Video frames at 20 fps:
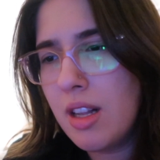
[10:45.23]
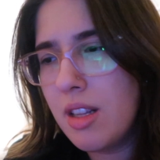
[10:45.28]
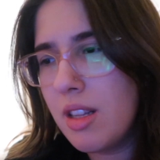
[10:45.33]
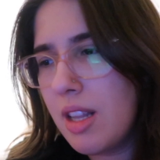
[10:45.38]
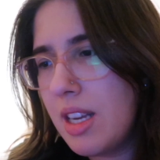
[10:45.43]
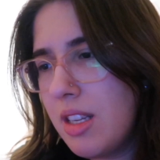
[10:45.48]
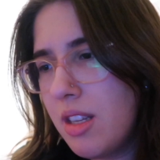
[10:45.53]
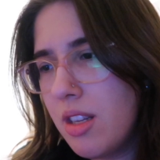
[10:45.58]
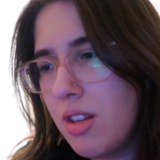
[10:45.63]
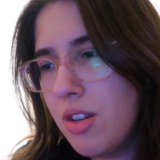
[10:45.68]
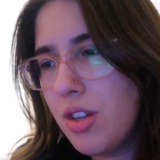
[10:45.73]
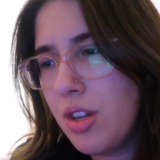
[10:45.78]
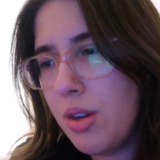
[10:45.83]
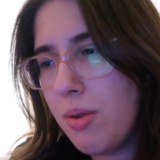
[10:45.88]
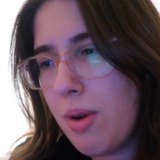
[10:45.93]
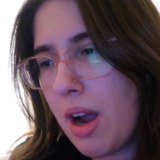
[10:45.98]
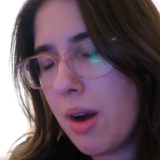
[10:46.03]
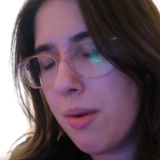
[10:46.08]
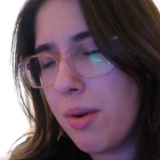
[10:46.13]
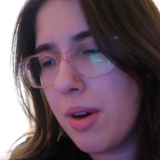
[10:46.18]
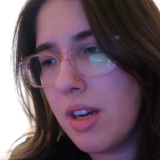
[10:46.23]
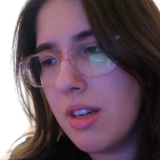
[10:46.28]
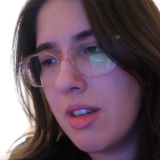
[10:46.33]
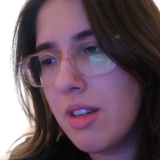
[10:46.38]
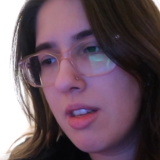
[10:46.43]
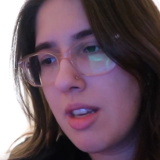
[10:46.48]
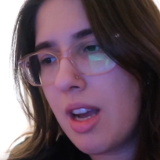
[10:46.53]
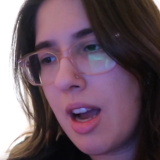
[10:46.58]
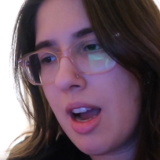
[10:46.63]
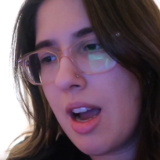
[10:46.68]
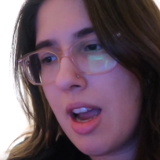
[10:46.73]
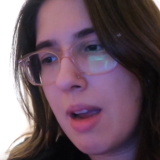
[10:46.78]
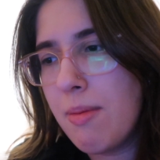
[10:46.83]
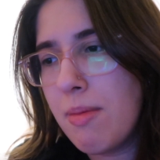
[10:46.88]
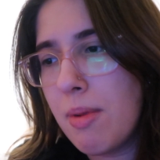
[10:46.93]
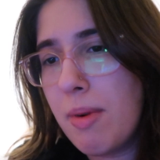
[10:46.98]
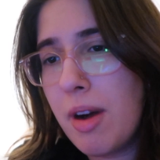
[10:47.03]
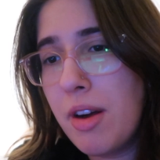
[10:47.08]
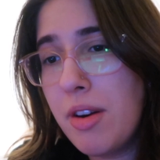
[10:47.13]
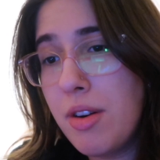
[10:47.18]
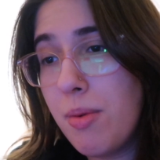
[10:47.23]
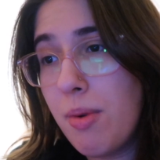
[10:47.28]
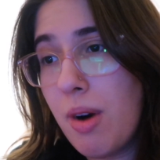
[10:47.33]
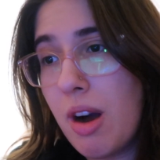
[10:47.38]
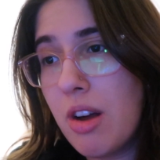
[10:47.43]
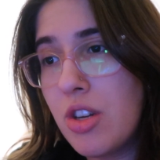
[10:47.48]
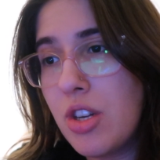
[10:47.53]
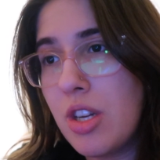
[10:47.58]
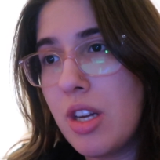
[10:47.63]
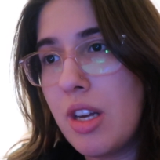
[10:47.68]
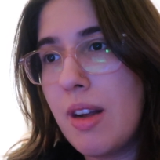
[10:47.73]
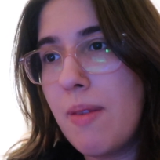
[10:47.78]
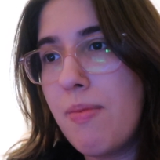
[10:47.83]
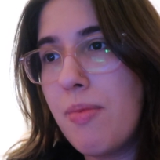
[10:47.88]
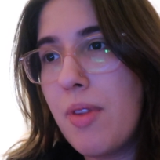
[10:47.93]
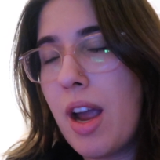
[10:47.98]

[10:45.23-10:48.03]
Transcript: less than two hours. I'm about to watch it.